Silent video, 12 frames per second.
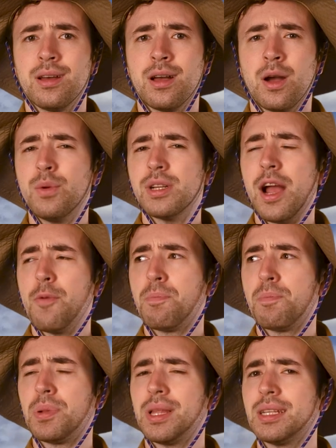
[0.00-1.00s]
I wonder how
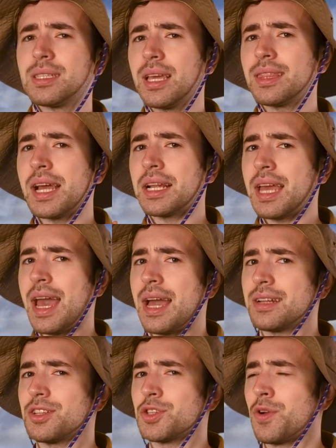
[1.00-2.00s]
plants like that
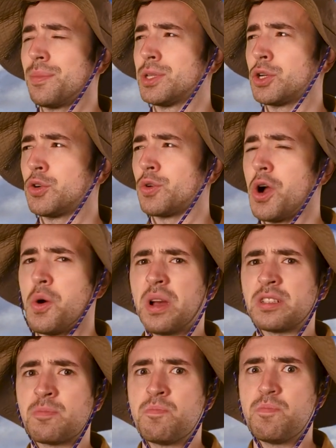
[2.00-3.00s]
cactus are able to grow
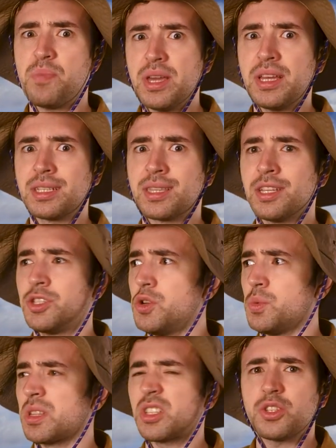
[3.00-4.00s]
as big as they do
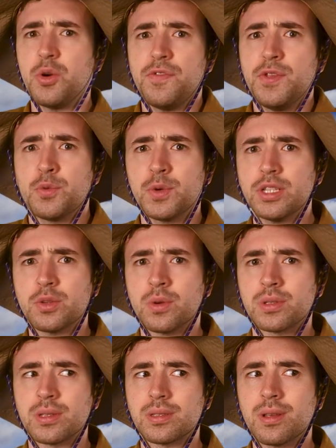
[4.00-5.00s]
with so few resources.